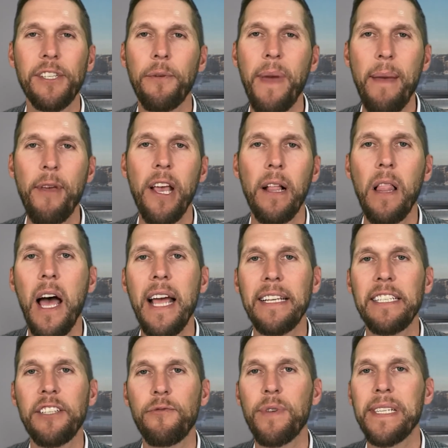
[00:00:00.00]
So maybe a
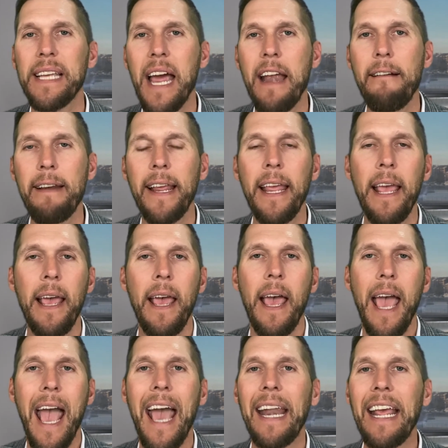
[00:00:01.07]
client is retiring
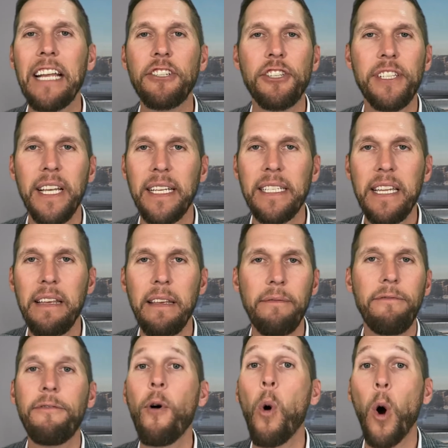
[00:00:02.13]
at age
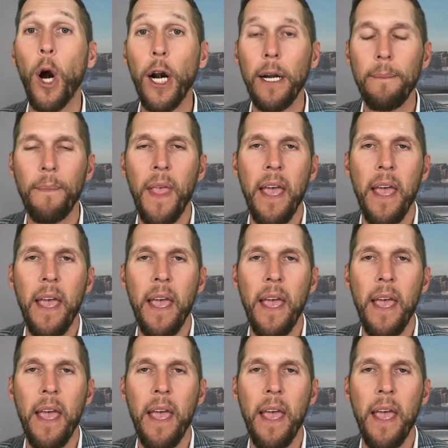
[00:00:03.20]
64.